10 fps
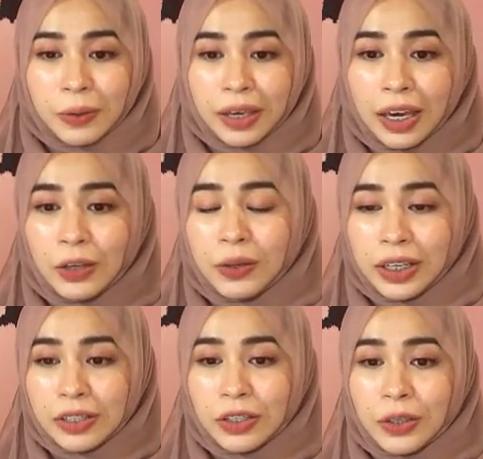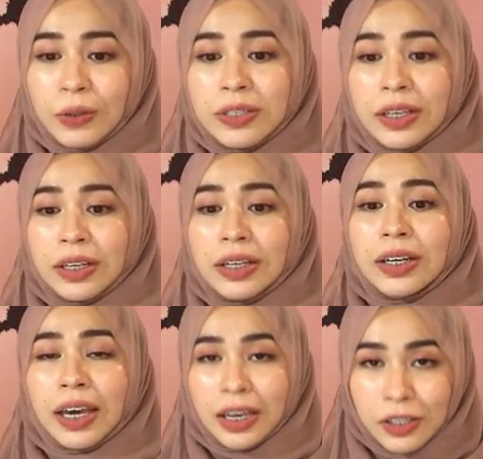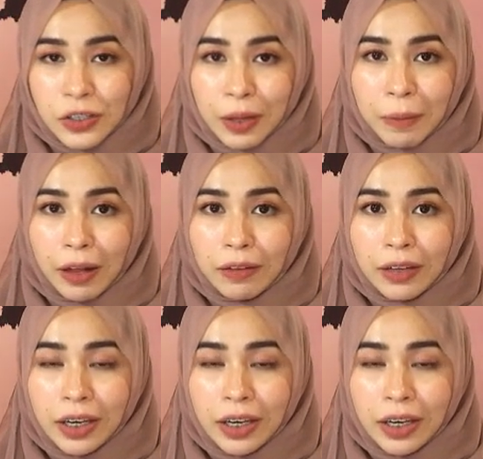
okay, you need to use a HTML.